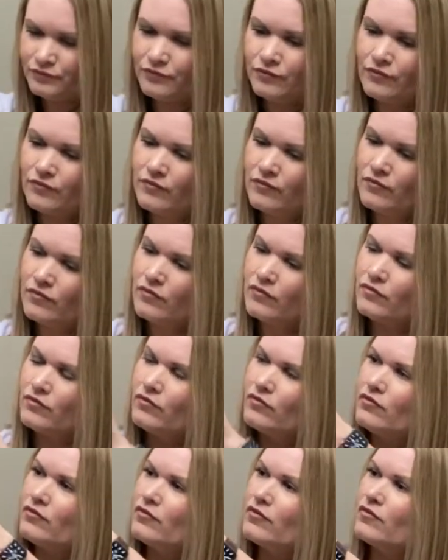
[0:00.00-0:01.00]

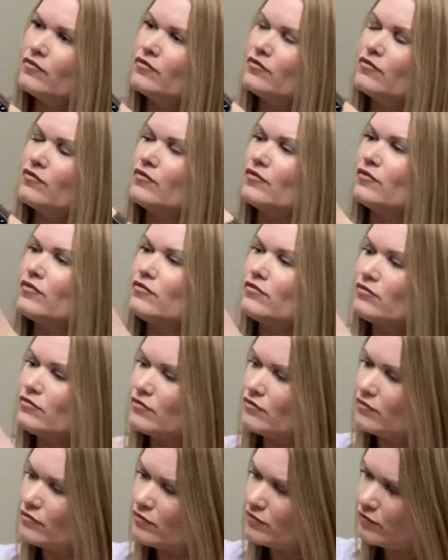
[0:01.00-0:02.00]

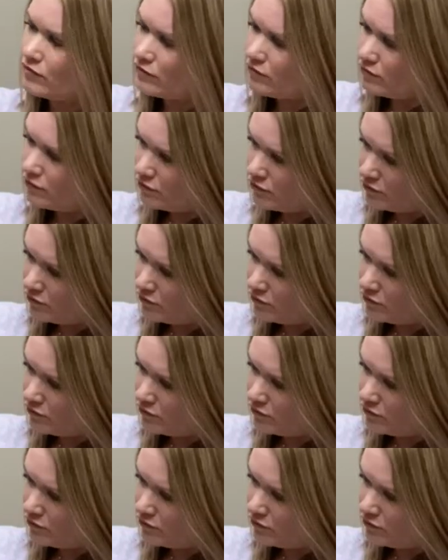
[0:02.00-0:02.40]
(silence)